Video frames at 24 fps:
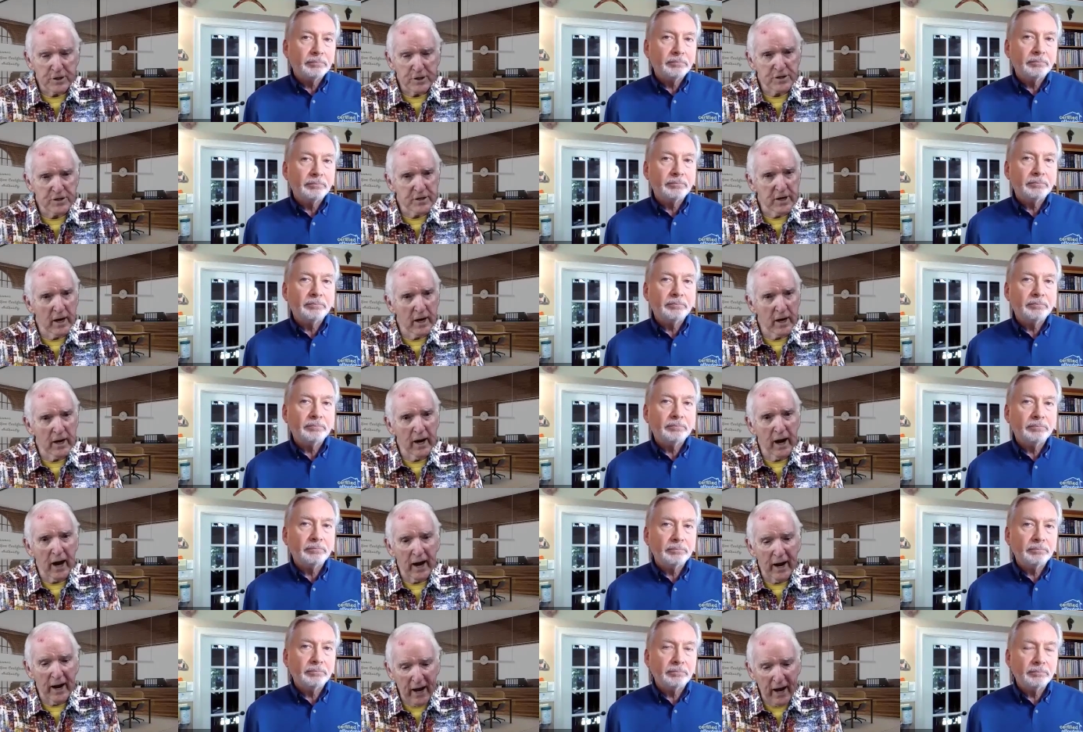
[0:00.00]
Speaker 1: She said,
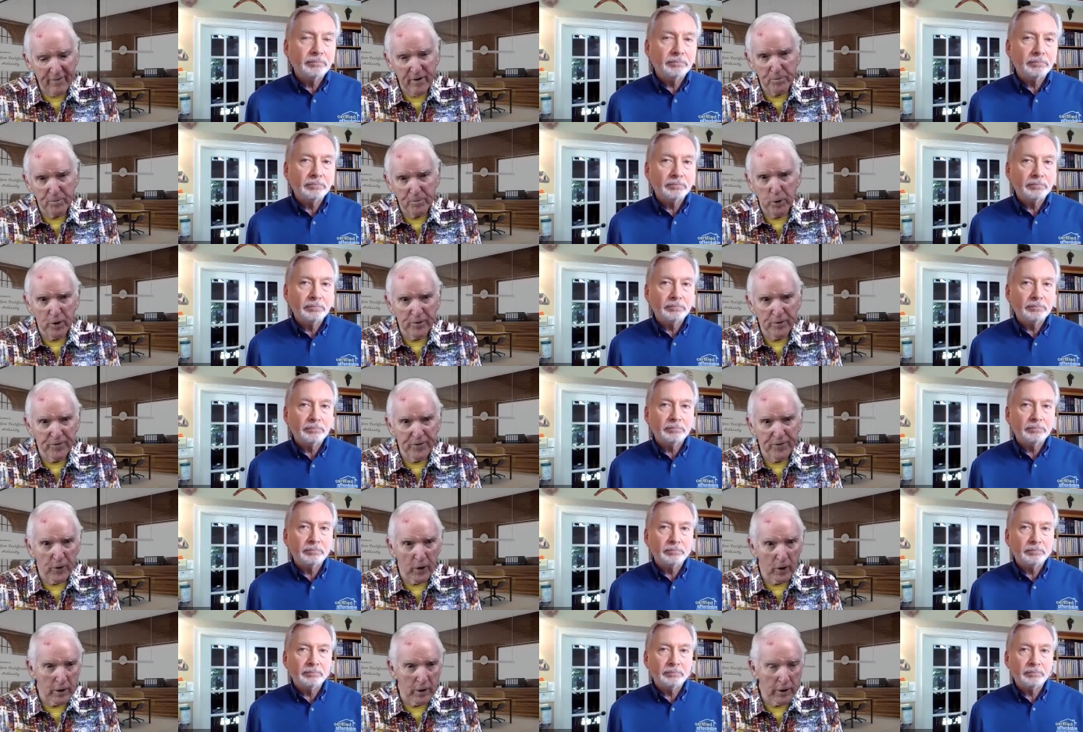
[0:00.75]
I have a
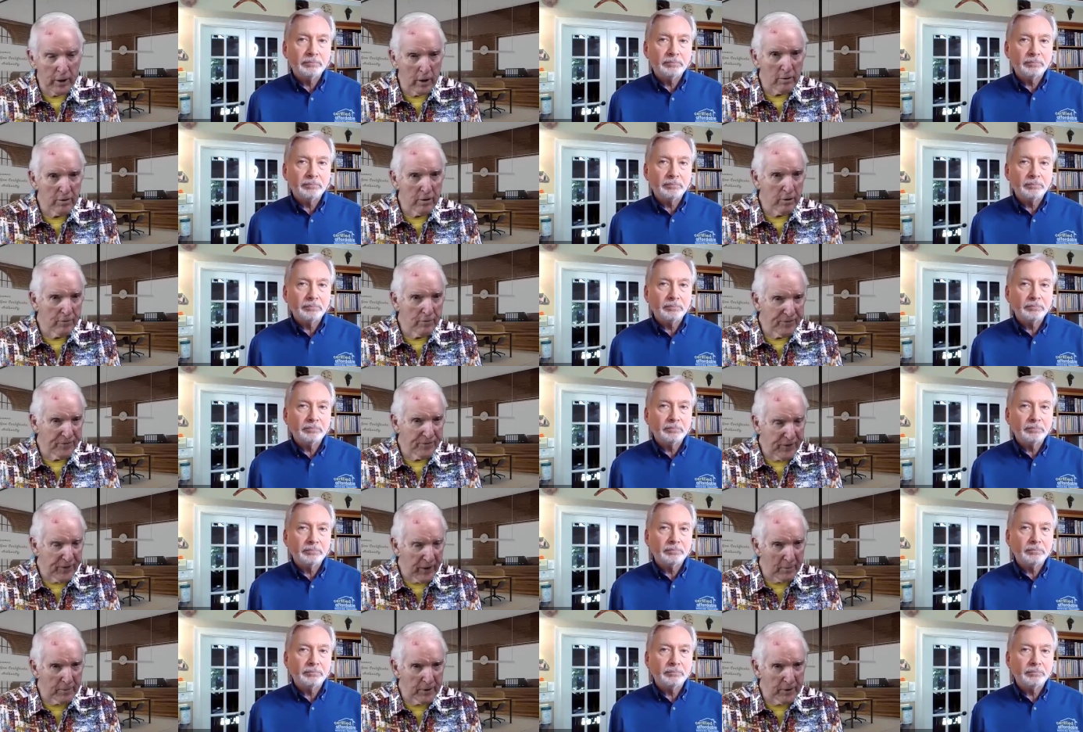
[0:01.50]
portfolio. Their
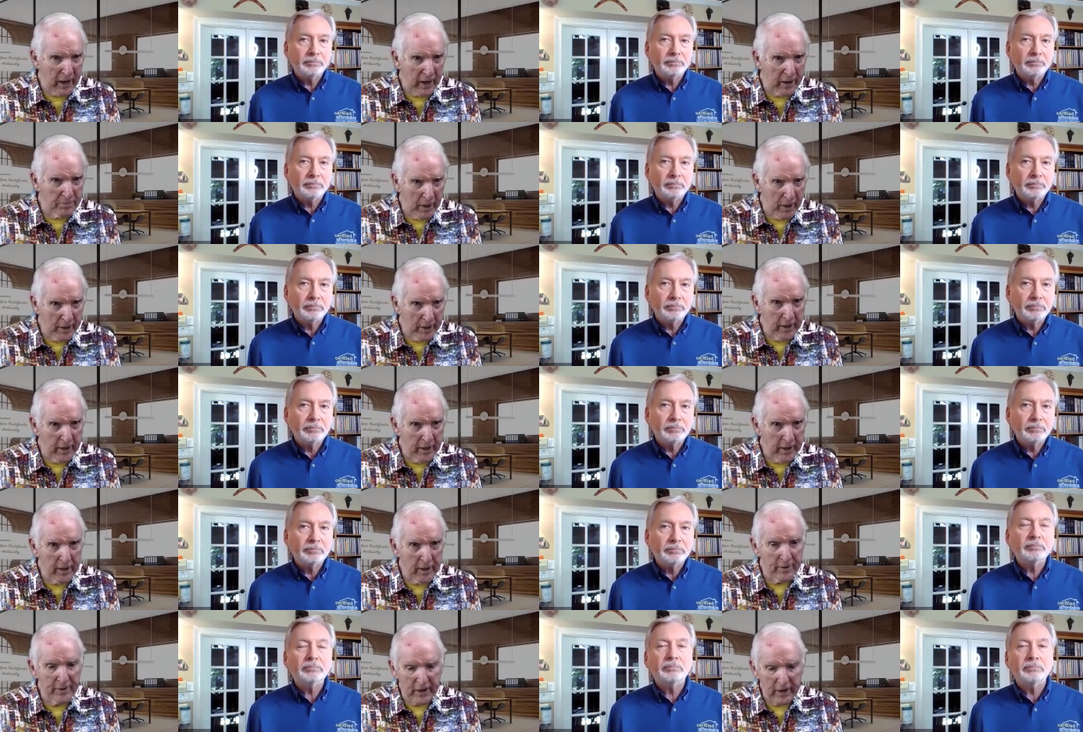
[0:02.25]
family had
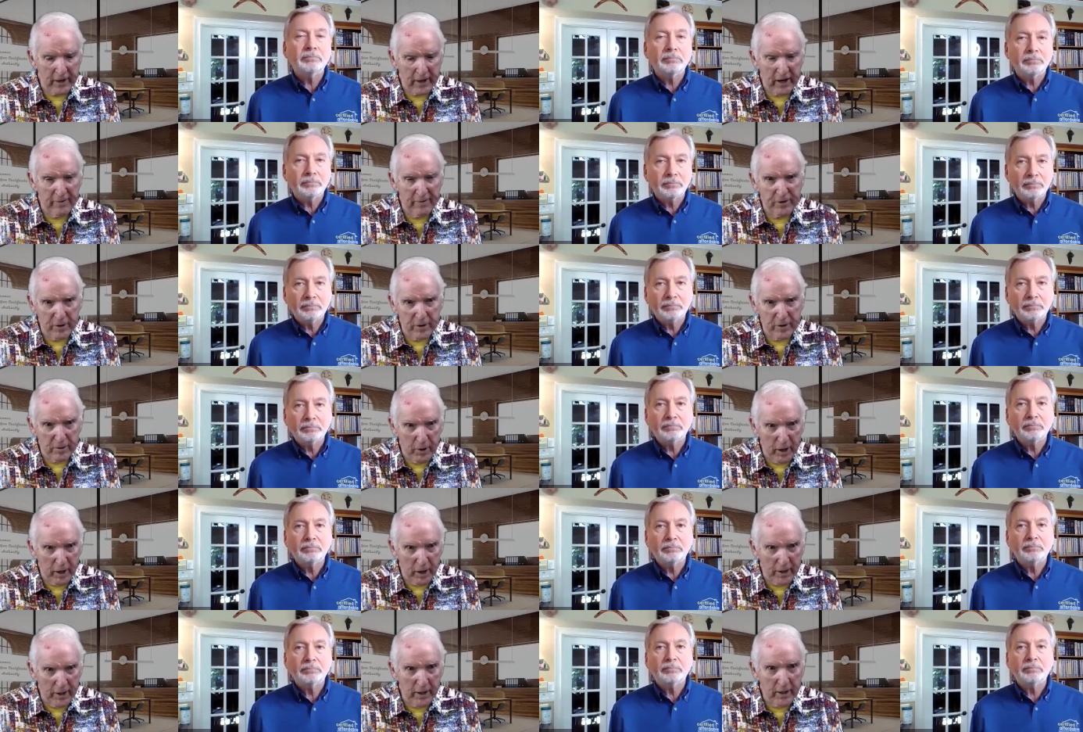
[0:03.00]
money and they gave her the
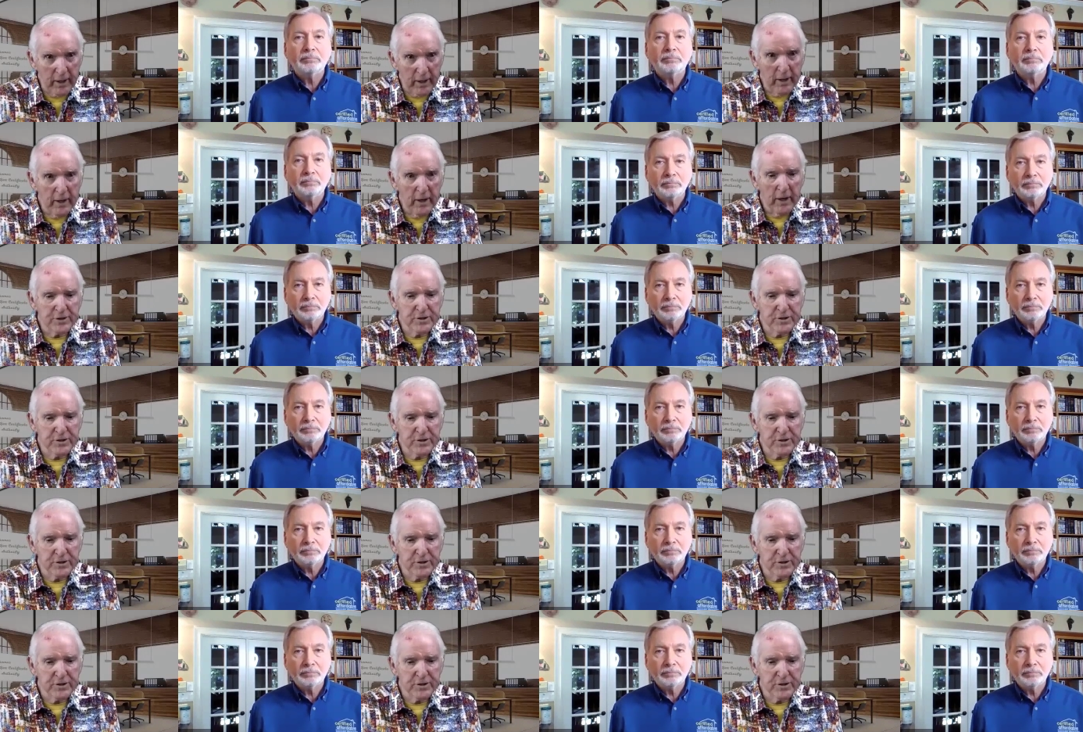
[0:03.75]
money.